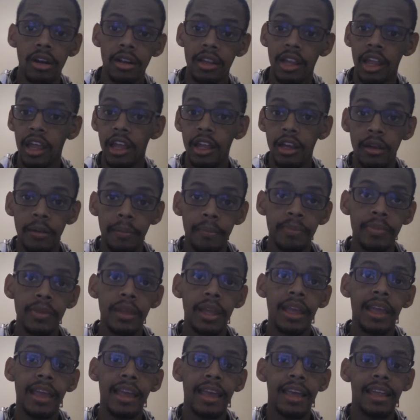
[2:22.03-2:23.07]
And then
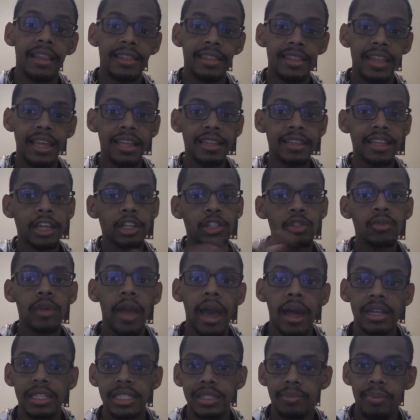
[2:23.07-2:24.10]
they do
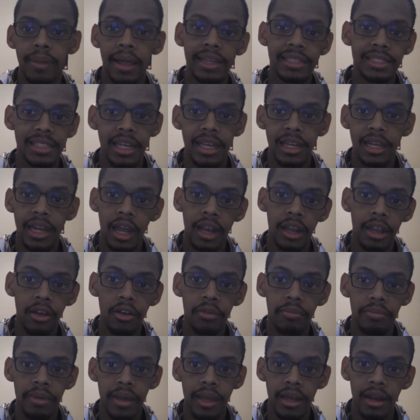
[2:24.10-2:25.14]
kind of splice in a
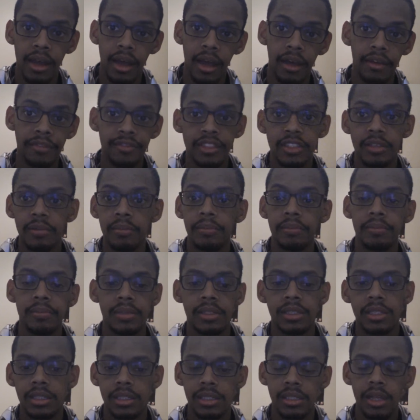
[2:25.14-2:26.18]
little bit of some,
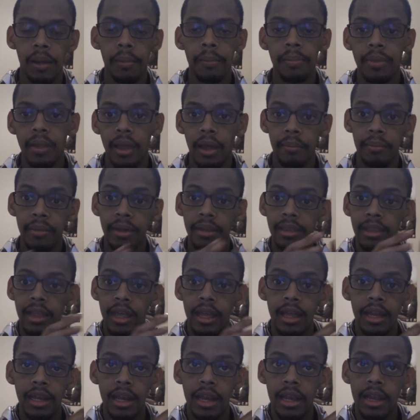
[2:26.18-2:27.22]

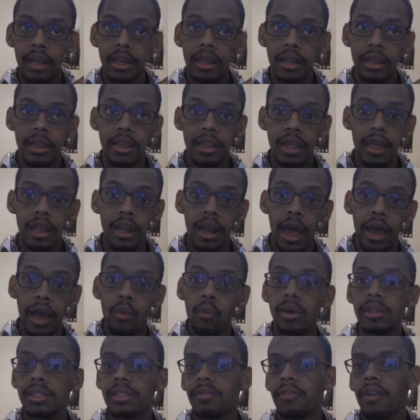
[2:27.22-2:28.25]
then like
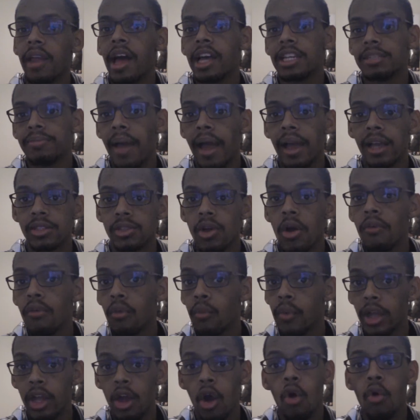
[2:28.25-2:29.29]
once the flashback is over,
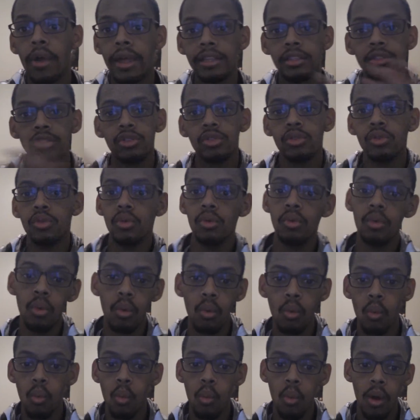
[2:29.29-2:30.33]
we go into
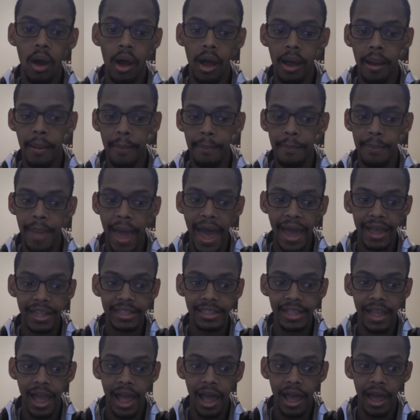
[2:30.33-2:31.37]

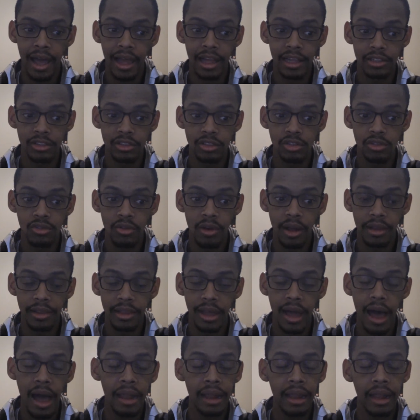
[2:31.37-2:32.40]
back to the
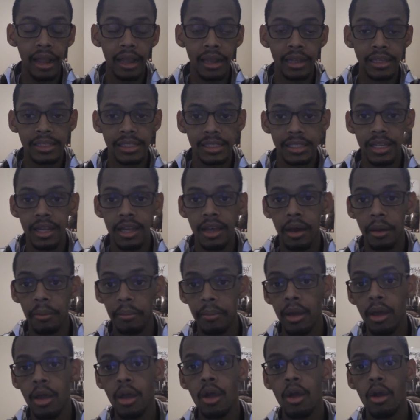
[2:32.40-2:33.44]
Colosseum
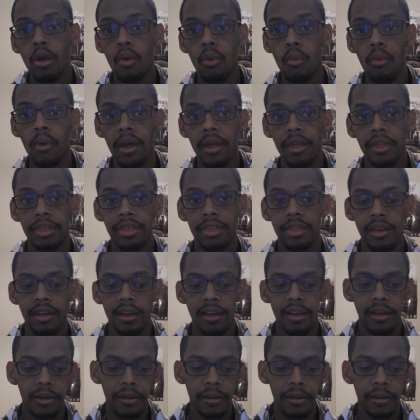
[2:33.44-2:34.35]
with